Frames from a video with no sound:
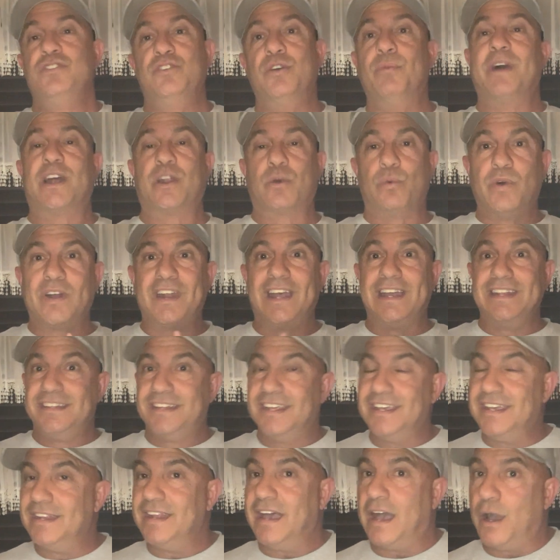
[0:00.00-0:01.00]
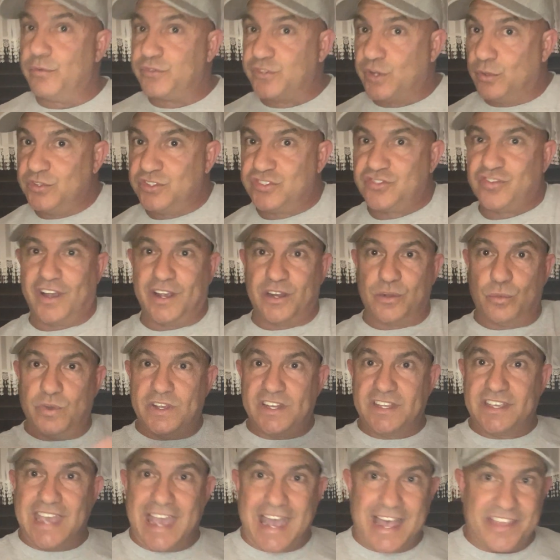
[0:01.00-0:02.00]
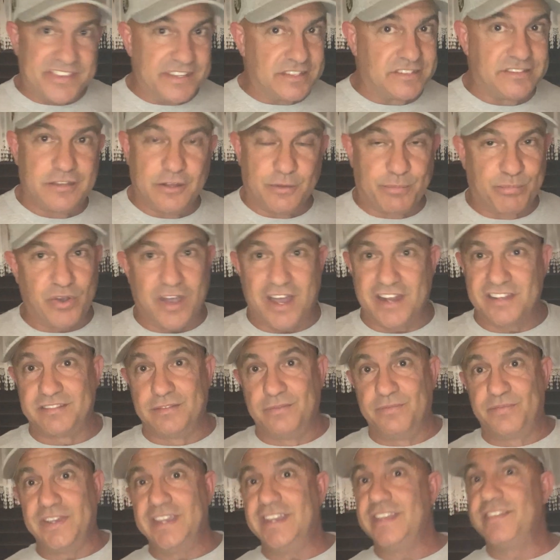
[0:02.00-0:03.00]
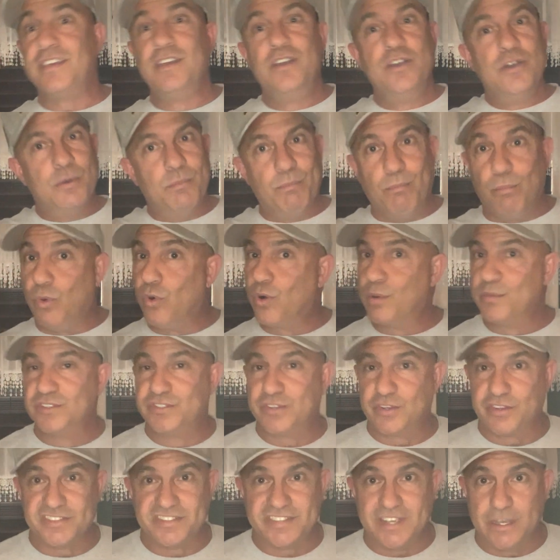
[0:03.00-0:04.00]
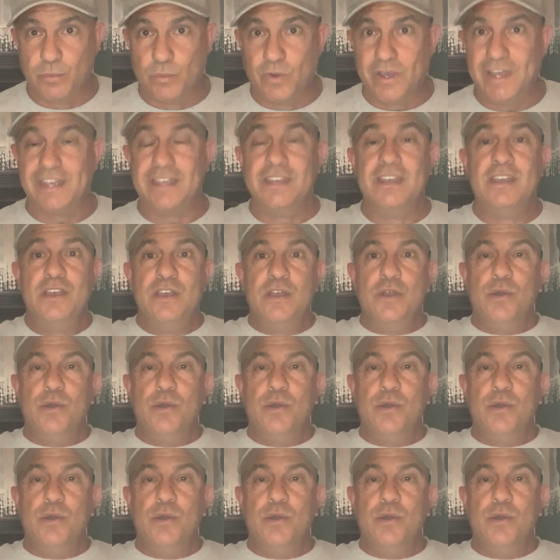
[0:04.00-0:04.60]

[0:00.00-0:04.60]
no matter what I did, I was always trying to win Catholics to the Protestant faith. Mormons are the same way.